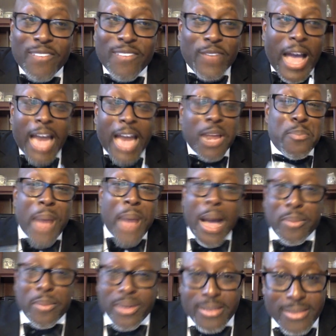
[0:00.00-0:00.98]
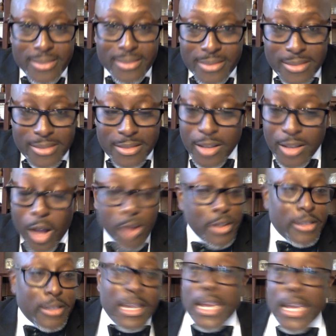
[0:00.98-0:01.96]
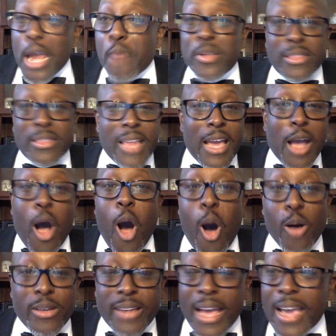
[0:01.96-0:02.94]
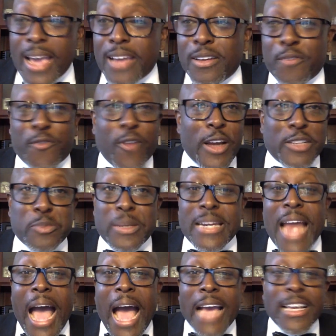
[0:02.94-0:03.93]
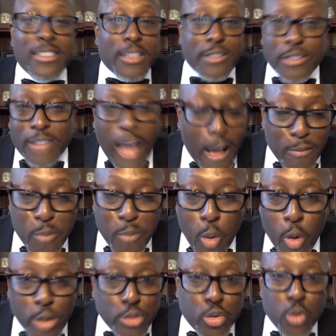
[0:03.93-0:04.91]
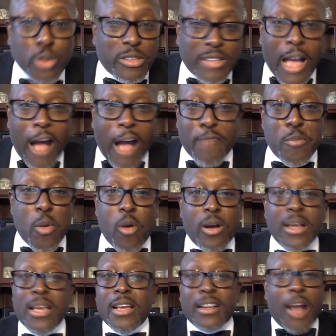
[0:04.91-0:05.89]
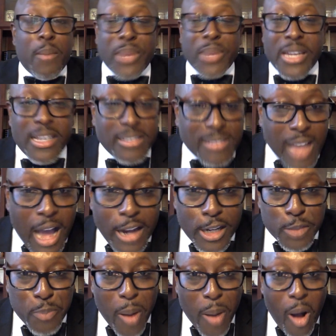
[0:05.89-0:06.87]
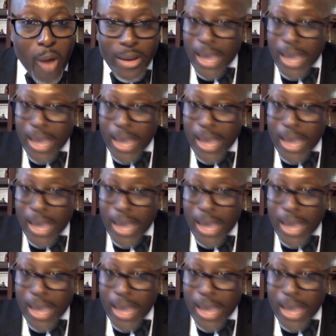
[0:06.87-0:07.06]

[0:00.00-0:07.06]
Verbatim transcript: for Alabama. Did everything all day. The freshman, now he's a sophomore, a true sophomore, coming in and starting this ball